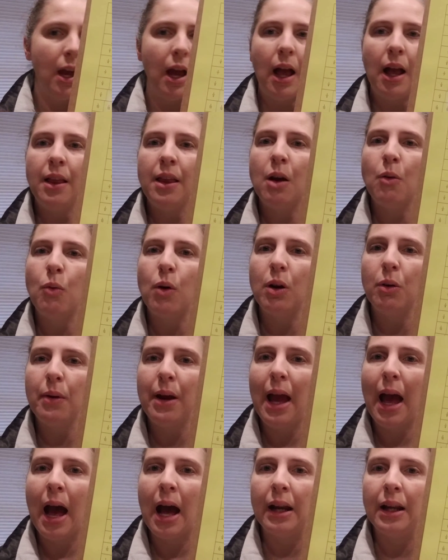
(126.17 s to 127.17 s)
And then what are
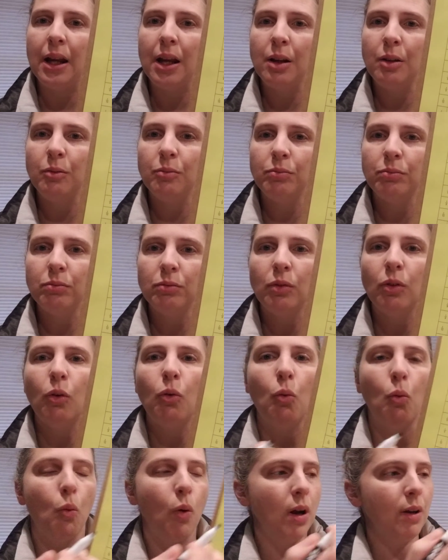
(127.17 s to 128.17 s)
we adding?
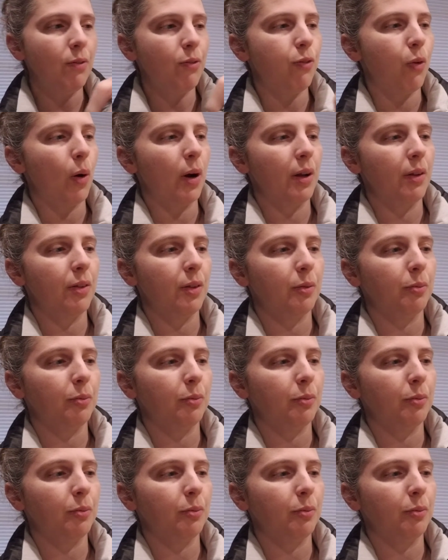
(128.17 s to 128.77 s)
1/4.